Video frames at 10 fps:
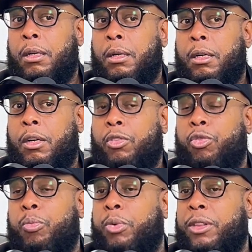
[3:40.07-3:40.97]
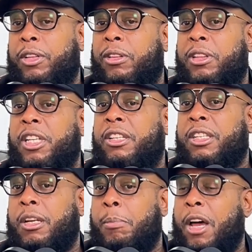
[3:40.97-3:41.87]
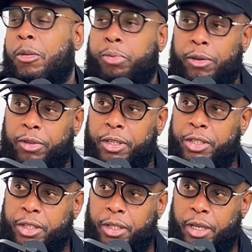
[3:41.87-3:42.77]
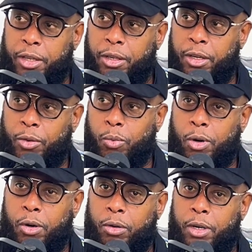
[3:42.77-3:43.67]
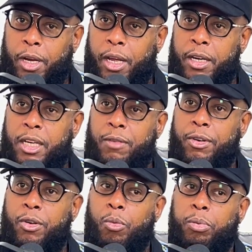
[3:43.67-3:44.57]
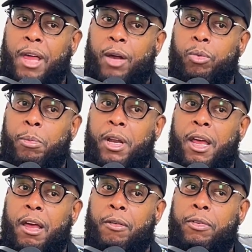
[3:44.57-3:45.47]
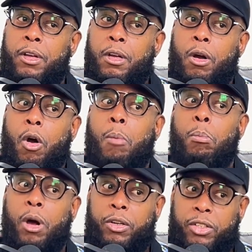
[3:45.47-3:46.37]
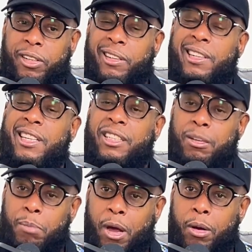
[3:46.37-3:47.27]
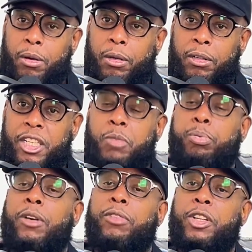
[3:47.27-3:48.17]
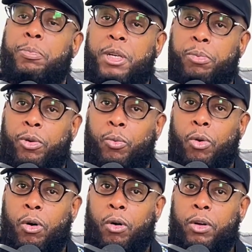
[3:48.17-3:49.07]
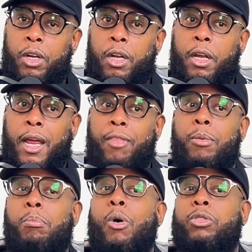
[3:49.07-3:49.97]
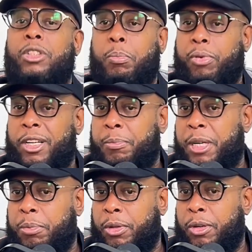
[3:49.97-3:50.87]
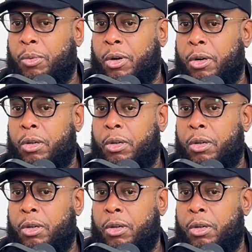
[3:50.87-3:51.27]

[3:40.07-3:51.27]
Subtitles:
group with the least amount of privilege in the world, and even though Black women are amongst the least privileged people in the world and the most oppressed people in the world,